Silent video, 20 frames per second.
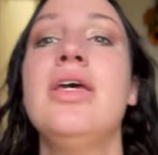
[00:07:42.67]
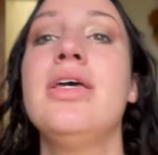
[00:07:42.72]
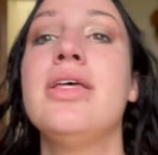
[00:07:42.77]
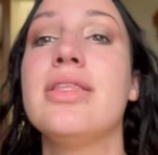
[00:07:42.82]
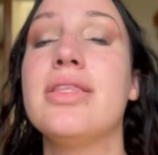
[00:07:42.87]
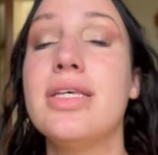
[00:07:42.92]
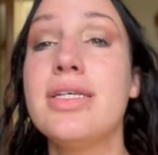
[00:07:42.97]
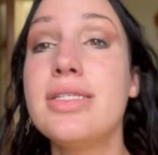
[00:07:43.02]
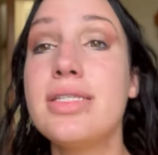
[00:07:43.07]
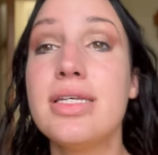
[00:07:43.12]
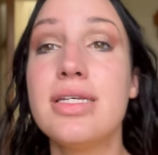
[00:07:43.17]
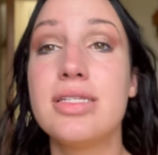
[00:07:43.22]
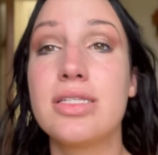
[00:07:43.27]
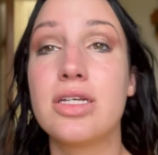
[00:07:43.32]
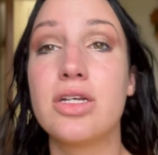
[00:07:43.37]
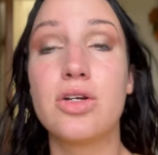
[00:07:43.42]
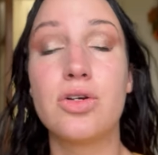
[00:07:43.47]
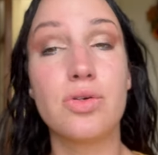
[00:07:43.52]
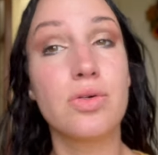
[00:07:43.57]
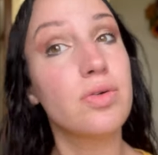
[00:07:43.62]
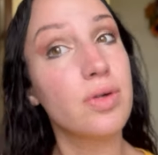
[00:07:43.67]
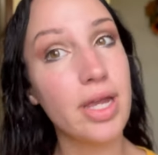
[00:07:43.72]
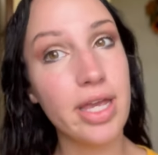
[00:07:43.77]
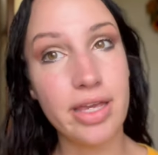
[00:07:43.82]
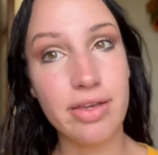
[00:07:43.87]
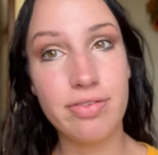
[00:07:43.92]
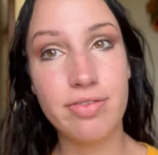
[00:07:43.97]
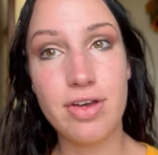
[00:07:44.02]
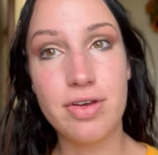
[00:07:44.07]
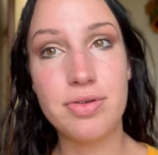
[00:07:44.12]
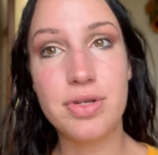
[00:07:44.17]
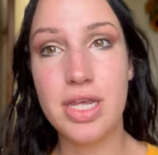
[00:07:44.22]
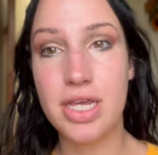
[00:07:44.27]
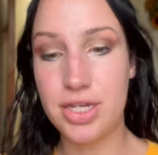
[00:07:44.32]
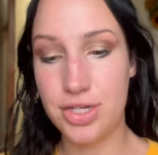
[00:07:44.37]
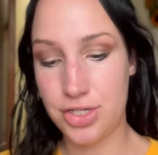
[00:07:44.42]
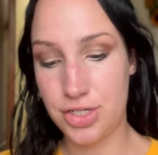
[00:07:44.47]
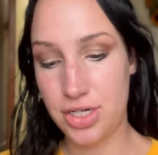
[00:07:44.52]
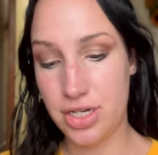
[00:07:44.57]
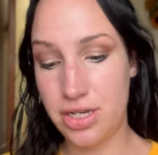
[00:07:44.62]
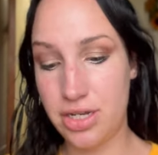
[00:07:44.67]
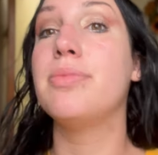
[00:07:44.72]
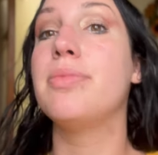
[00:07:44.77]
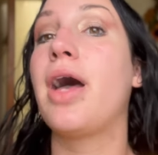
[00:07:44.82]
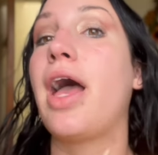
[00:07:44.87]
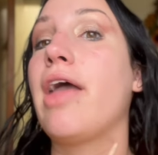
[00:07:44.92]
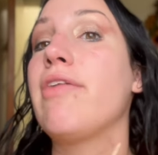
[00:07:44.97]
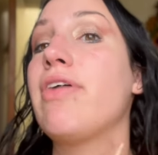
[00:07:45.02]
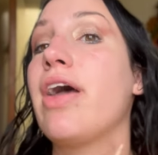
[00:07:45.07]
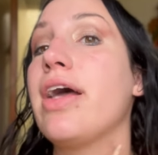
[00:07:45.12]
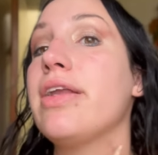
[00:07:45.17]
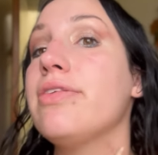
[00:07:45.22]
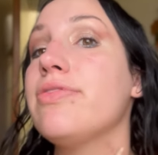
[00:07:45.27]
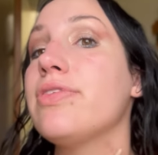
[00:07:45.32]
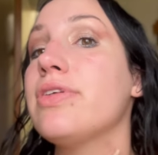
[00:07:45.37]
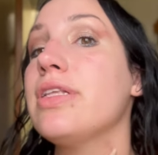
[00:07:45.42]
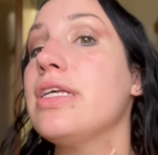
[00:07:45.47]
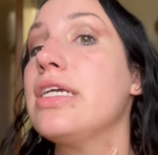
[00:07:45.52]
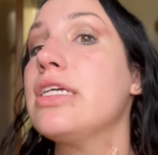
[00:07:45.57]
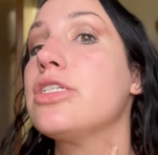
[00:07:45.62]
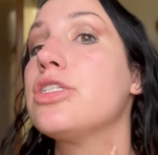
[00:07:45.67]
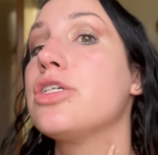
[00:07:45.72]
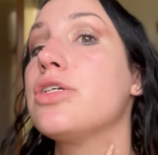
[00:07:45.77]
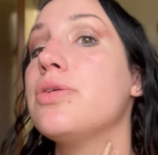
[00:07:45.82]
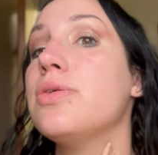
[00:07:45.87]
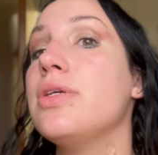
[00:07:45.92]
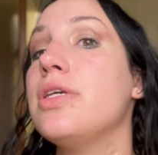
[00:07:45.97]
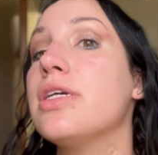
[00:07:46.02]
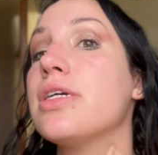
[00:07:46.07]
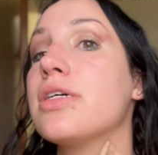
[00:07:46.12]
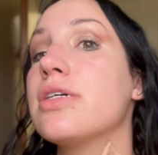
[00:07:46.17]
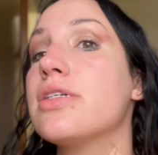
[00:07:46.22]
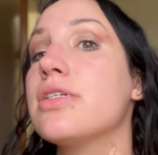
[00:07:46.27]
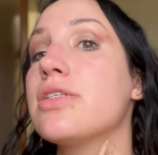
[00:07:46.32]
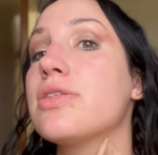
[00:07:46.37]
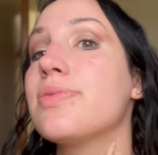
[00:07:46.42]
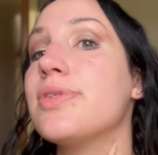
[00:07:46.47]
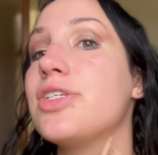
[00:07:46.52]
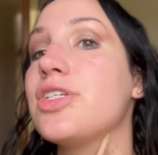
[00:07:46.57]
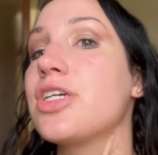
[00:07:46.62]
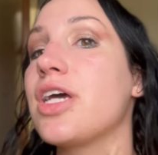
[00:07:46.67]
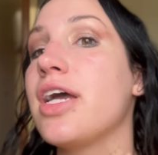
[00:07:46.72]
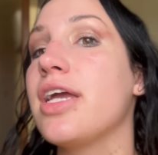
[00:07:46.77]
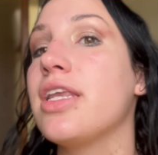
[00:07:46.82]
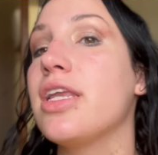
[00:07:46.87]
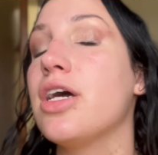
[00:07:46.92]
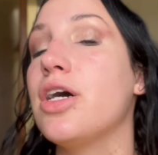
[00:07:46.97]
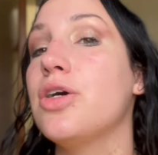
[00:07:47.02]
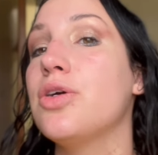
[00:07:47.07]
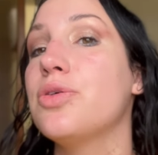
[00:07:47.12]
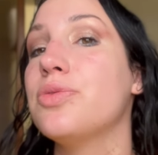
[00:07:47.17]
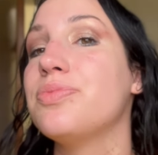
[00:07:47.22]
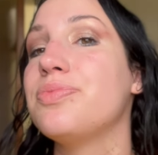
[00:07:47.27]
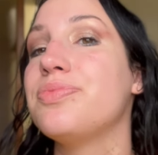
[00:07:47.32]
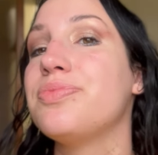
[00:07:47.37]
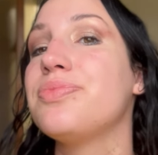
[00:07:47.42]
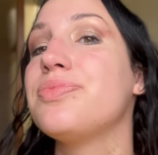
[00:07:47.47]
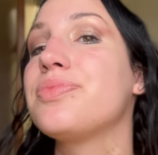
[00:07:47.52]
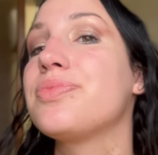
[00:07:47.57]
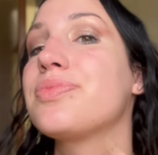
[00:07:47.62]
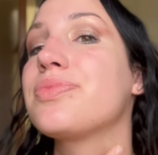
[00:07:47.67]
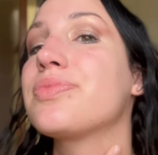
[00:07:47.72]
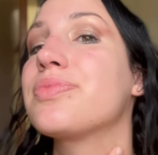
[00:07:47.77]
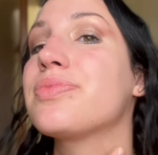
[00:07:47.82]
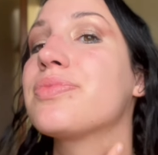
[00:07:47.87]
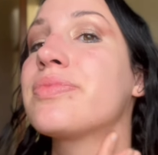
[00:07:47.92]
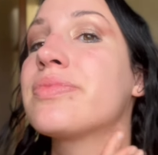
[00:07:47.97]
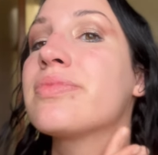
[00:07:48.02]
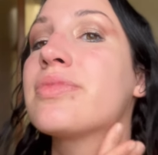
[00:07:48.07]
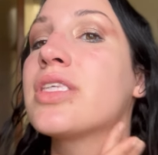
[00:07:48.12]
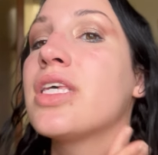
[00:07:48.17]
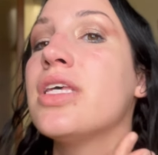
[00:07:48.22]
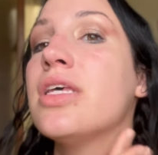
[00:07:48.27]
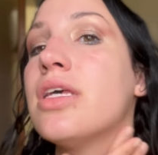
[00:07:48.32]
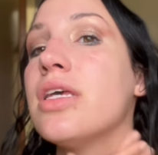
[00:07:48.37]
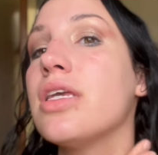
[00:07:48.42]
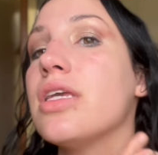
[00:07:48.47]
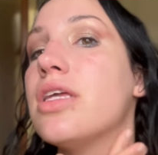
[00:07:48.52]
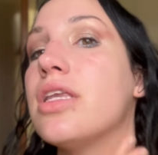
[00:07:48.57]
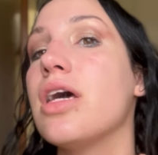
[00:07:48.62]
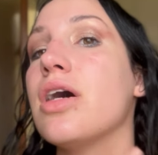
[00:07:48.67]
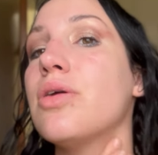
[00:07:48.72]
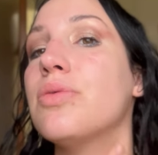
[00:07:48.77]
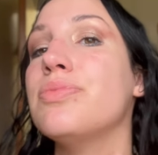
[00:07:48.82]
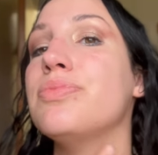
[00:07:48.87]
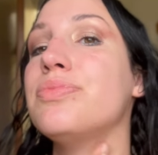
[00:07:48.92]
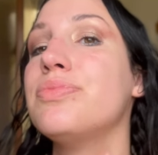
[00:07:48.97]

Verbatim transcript: This is a great foundation. I've had it for like two years, which I know, you know,